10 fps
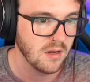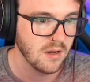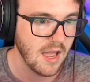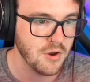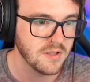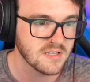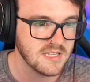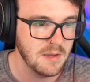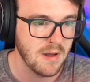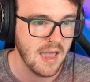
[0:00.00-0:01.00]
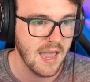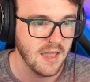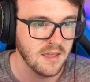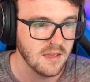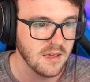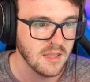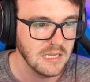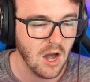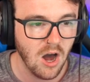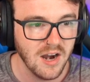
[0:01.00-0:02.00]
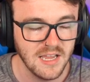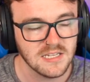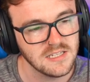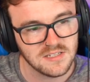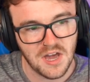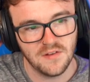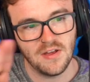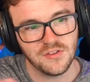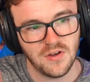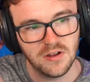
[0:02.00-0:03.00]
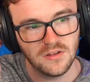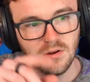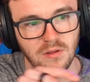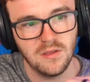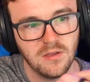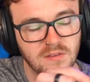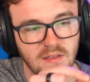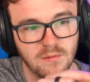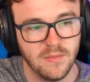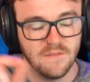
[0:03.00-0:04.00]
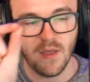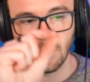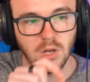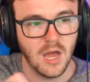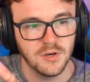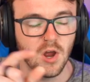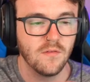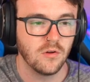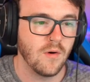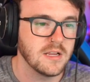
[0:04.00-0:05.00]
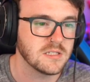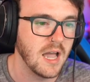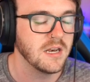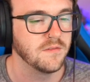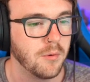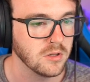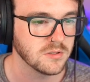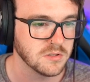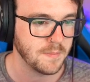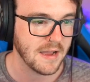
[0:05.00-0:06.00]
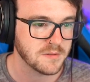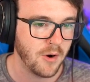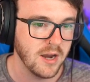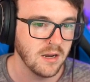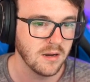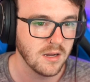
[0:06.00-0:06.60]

And you can see where the artist is kind of like trying to, you can see they've double lined over the right side of Bronzor's back Sprite.